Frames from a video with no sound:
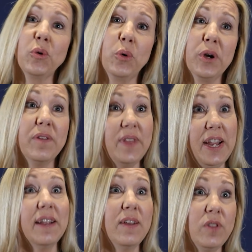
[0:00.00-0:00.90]
or if
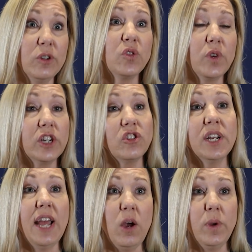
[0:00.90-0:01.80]
there's
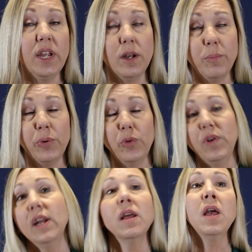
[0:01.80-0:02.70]
friction, how we can improve it.